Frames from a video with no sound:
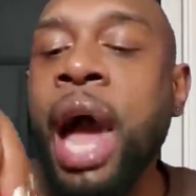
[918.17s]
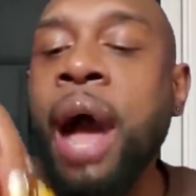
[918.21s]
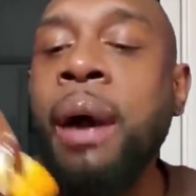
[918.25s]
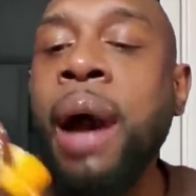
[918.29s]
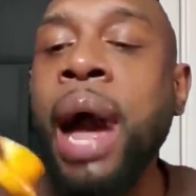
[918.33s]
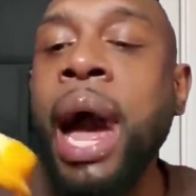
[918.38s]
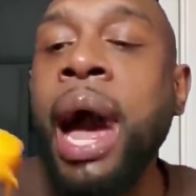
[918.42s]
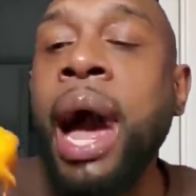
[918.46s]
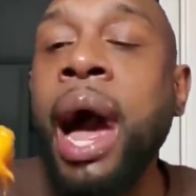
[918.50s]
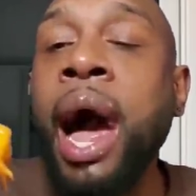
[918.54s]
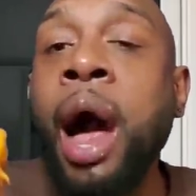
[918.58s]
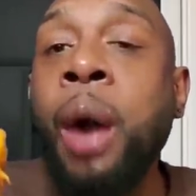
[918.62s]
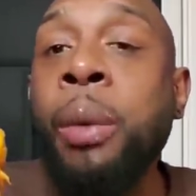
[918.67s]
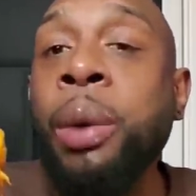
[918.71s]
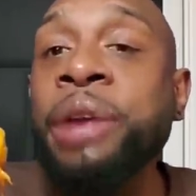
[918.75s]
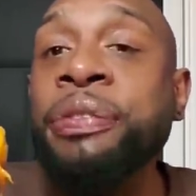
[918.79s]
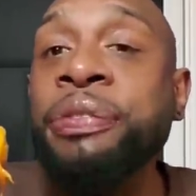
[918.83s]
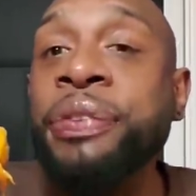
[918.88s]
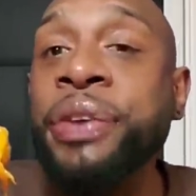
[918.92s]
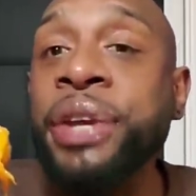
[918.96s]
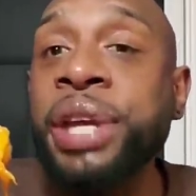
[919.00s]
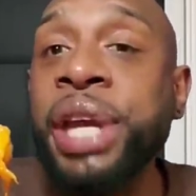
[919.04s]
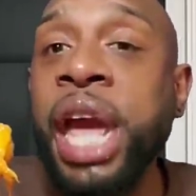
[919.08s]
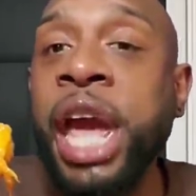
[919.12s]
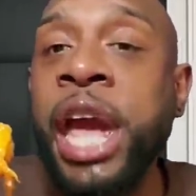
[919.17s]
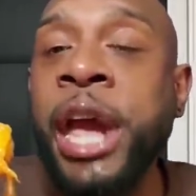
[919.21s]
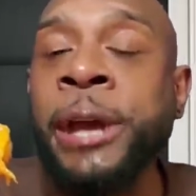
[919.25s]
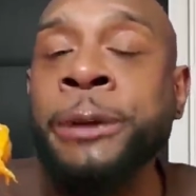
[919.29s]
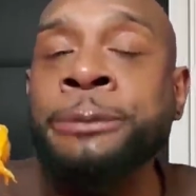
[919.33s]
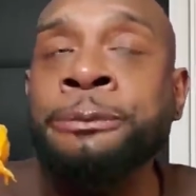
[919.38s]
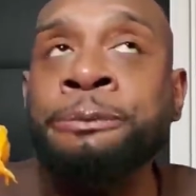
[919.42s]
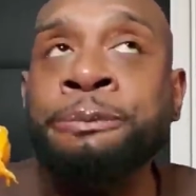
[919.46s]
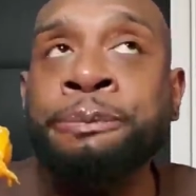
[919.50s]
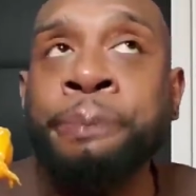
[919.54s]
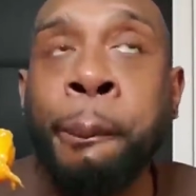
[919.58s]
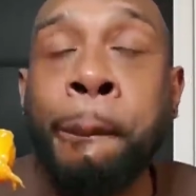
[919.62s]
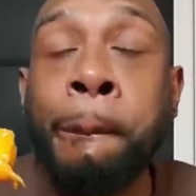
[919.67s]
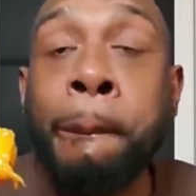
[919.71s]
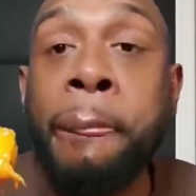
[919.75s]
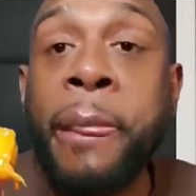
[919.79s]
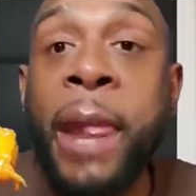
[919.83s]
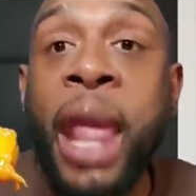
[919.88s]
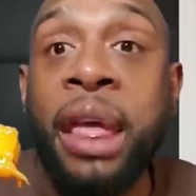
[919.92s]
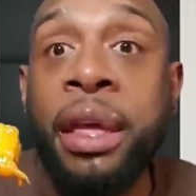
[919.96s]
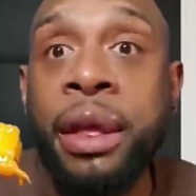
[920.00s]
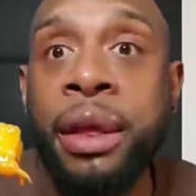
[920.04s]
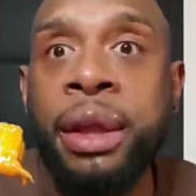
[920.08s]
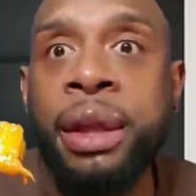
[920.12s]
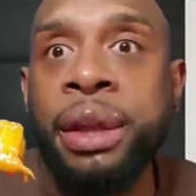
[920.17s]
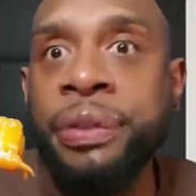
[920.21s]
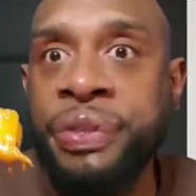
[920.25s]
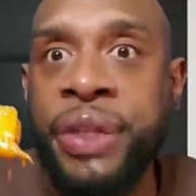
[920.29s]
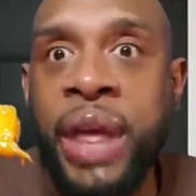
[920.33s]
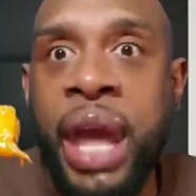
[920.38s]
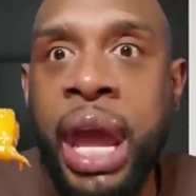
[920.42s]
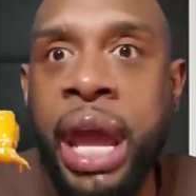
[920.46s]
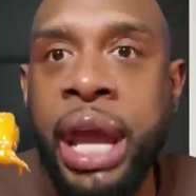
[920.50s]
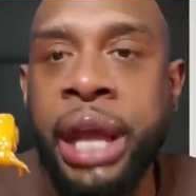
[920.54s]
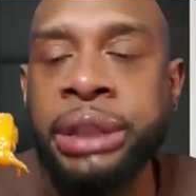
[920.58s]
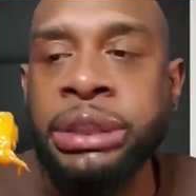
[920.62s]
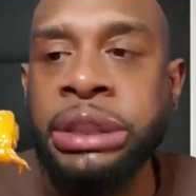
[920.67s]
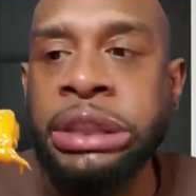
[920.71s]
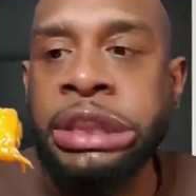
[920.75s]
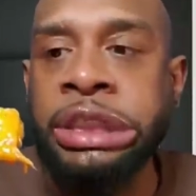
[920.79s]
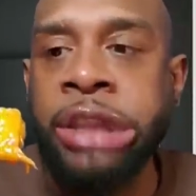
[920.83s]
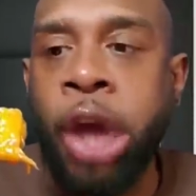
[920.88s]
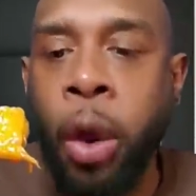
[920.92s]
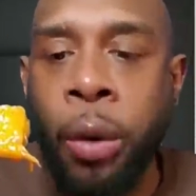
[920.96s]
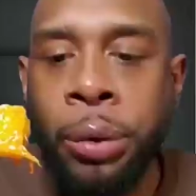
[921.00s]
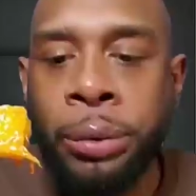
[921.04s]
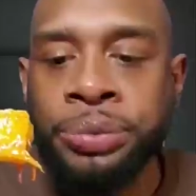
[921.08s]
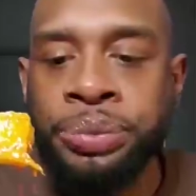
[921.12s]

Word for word: y'all, I always forget things.